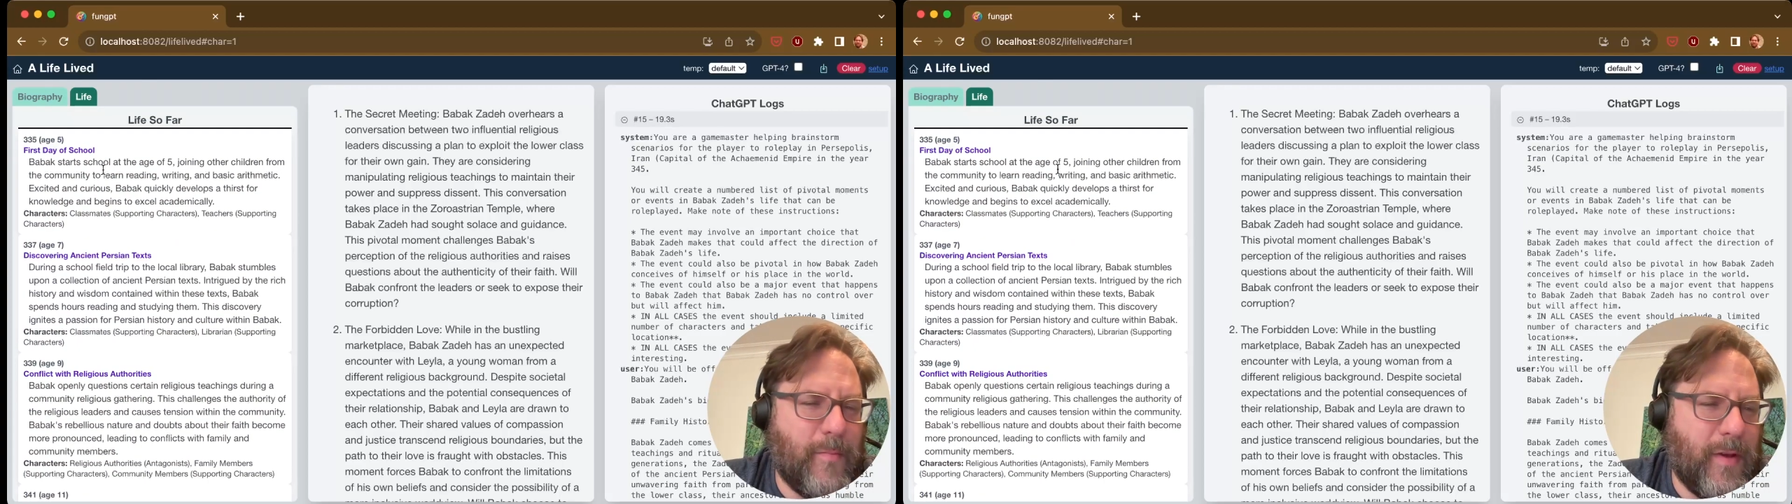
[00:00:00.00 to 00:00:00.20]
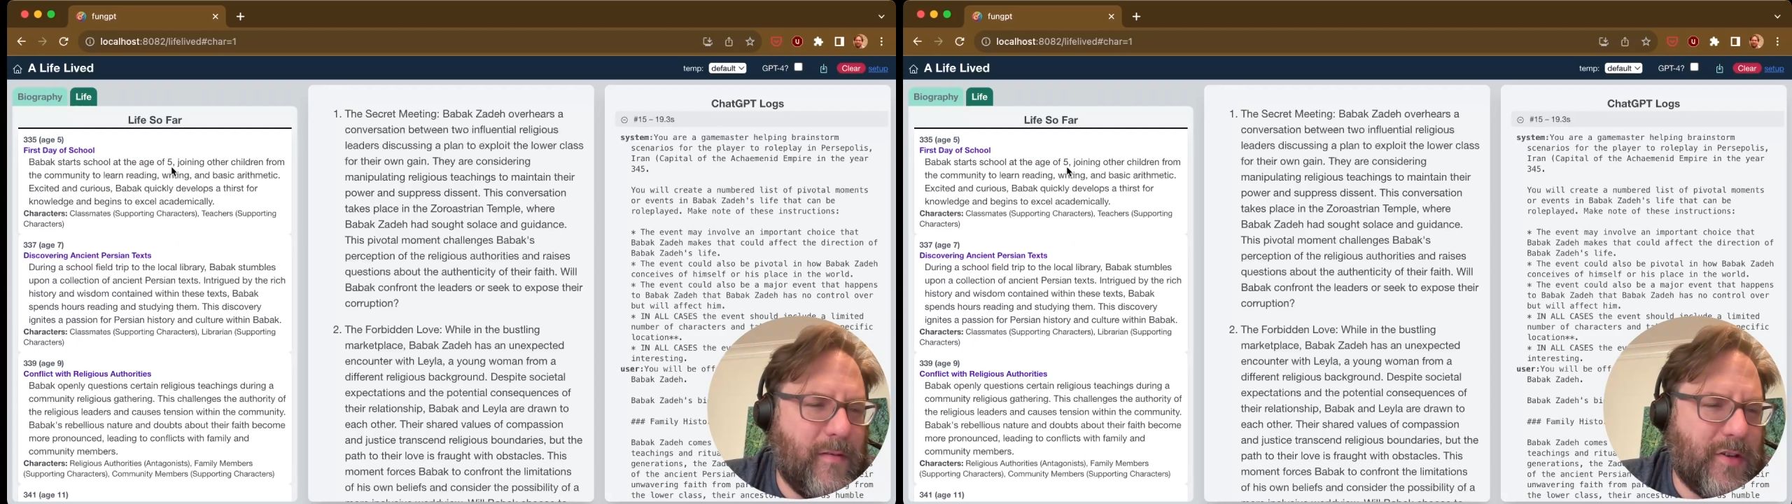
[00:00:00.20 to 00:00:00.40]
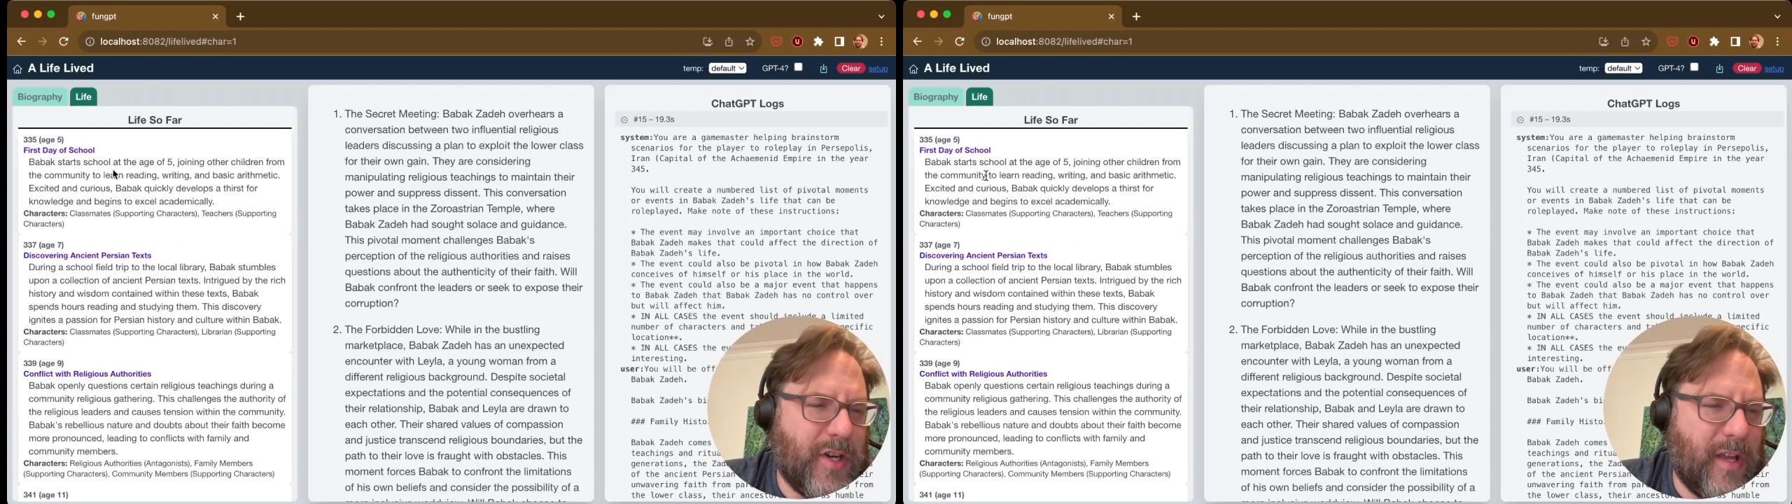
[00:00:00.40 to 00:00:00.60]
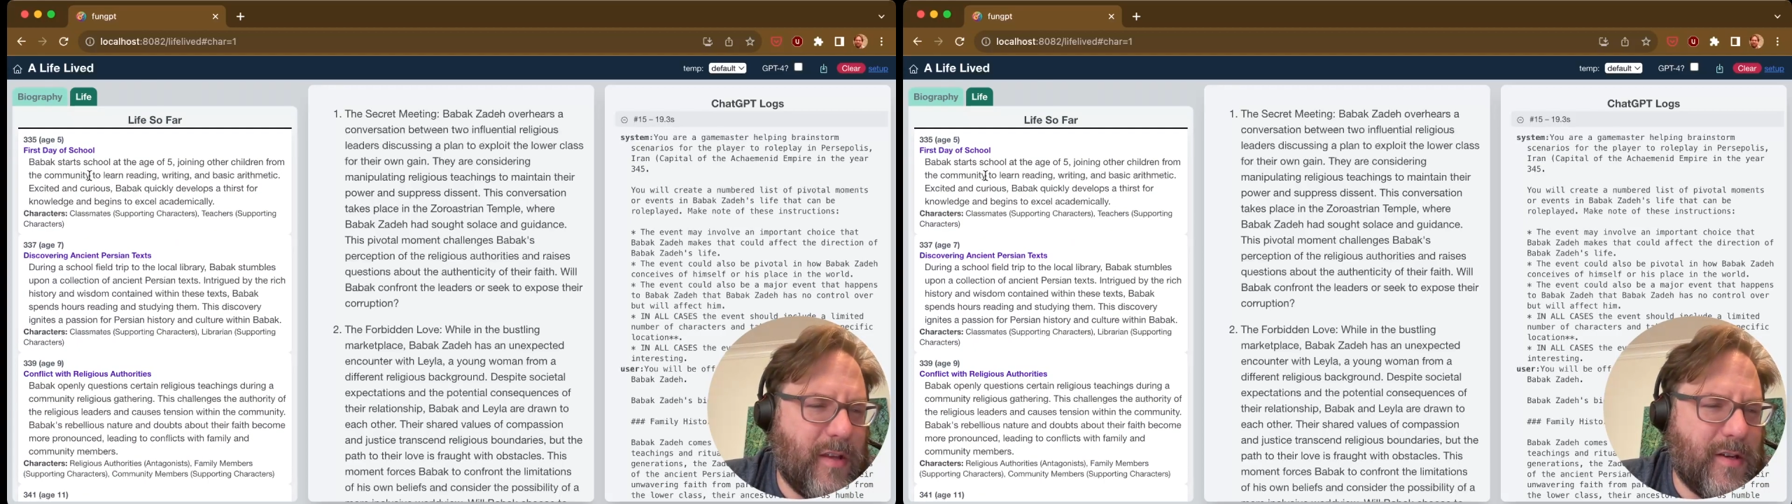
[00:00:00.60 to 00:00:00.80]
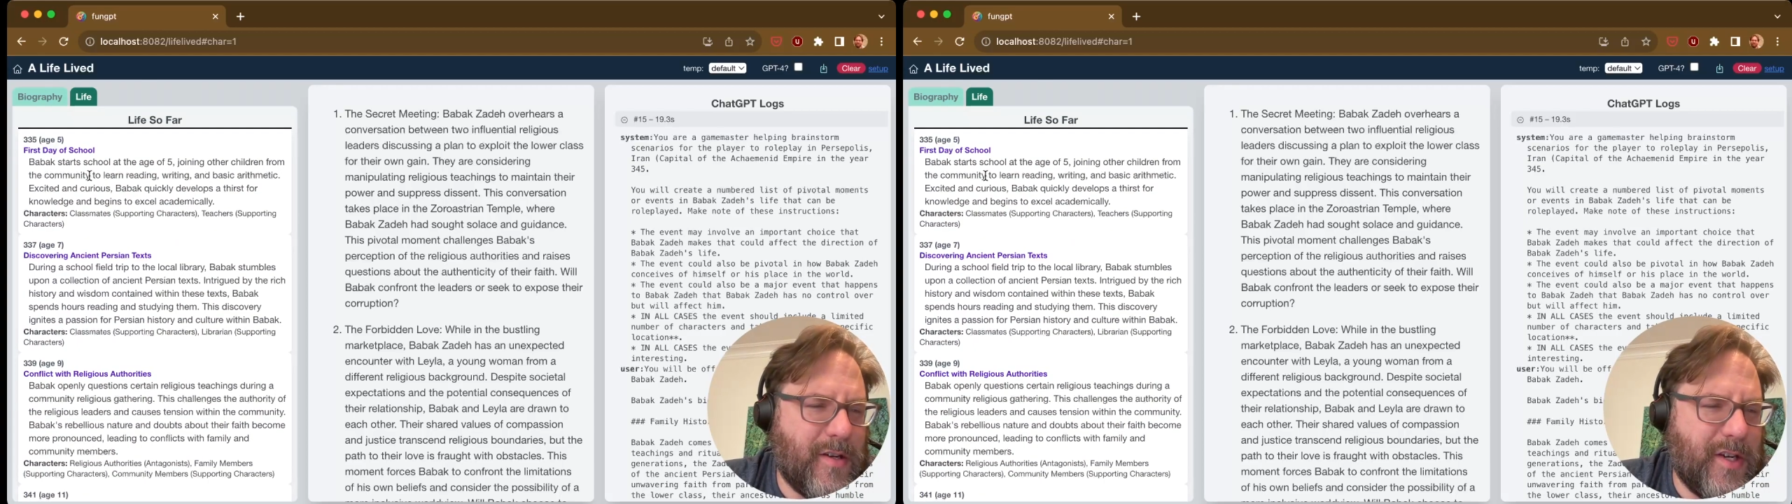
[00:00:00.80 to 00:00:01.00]
a bit of a
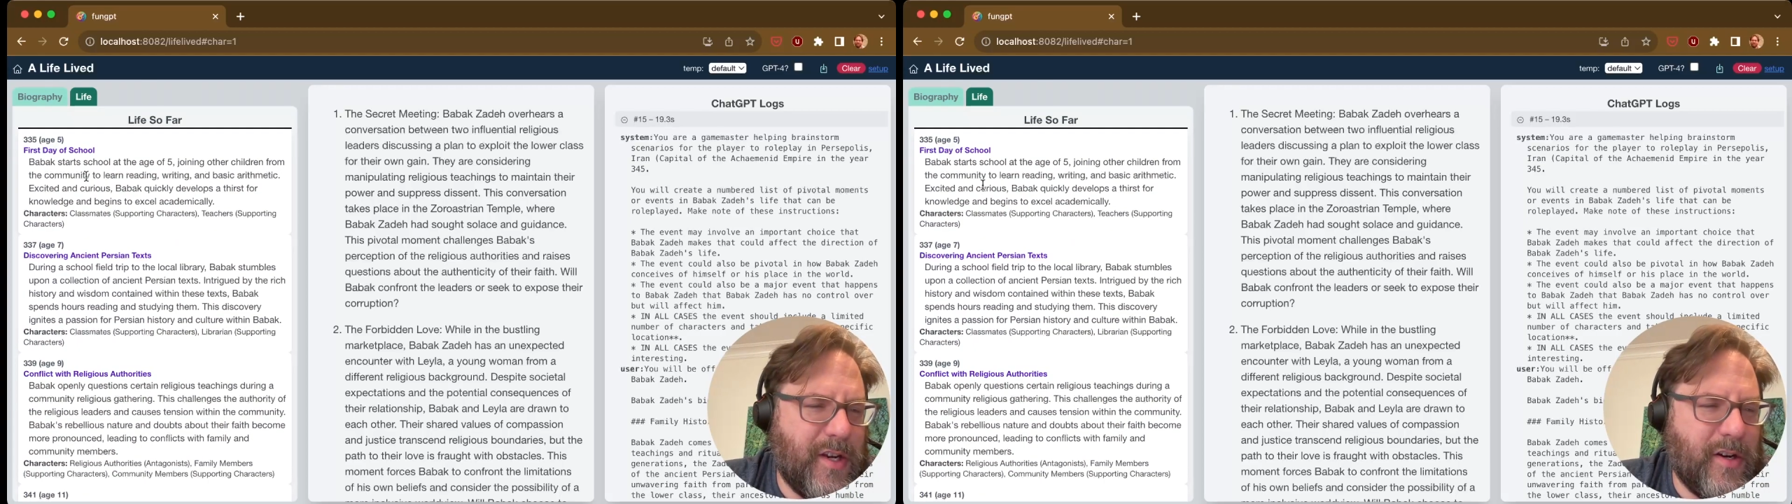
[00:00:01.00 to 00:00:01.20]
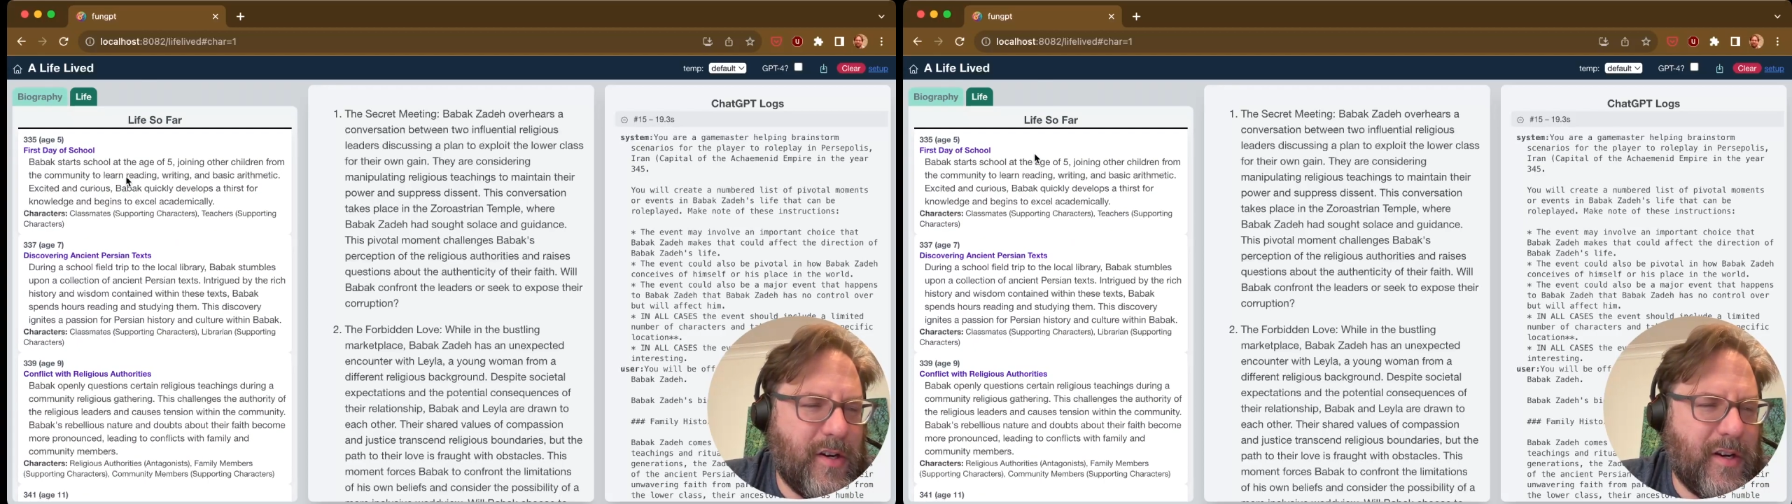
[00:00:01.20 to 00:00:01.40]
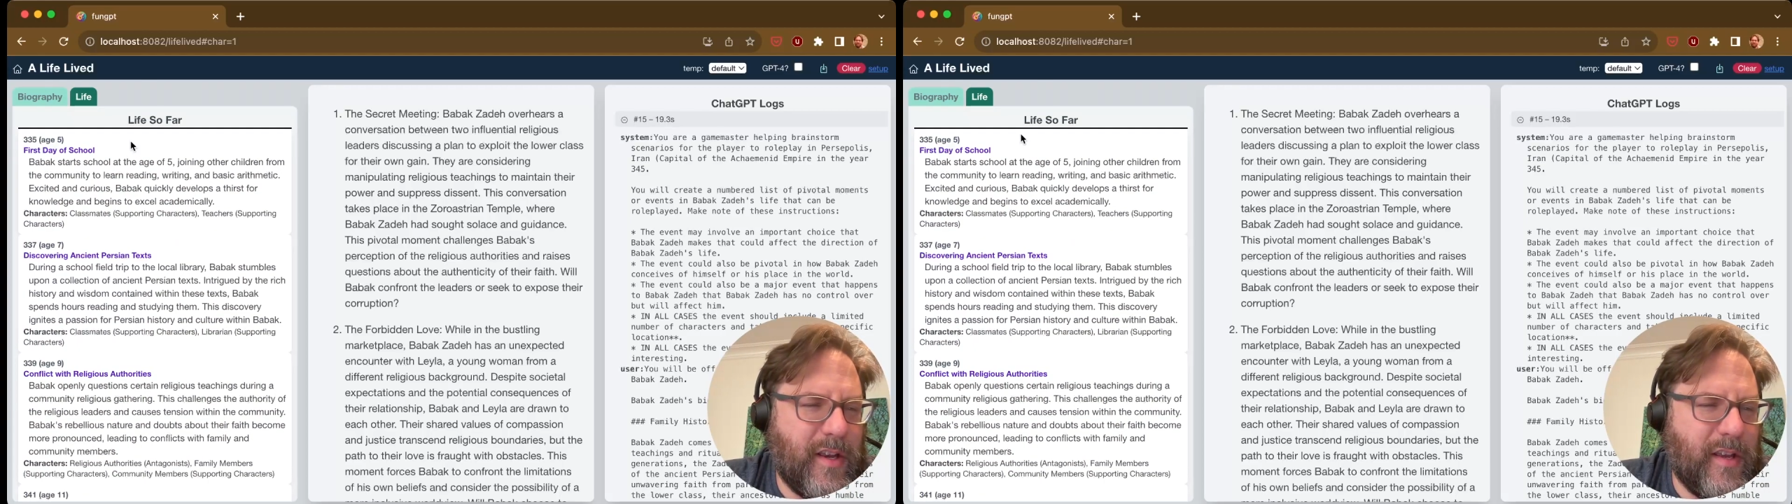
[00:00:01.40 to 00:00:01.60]
challenge here.